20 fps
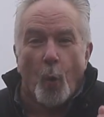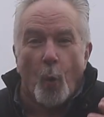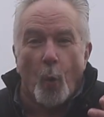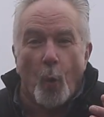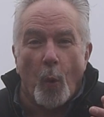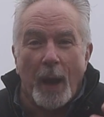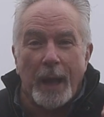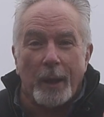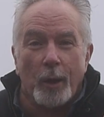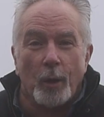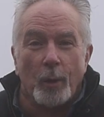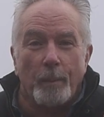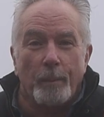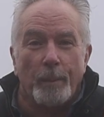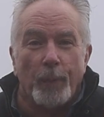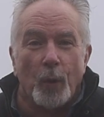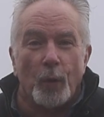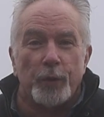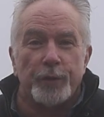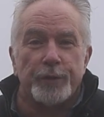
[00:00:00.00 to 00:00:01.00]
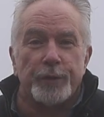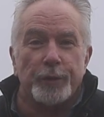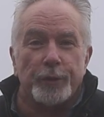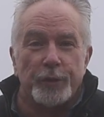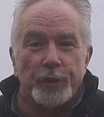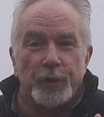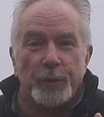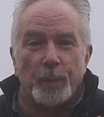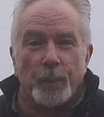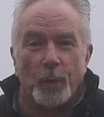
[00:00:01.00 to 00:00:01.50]
well-bolstered
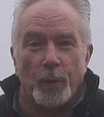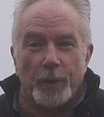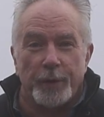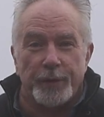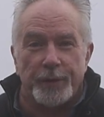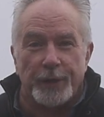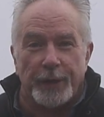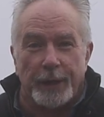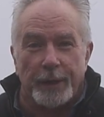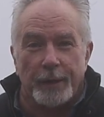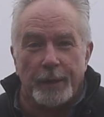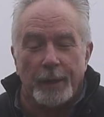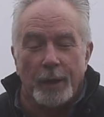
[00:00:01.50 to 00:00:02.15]
sports seat,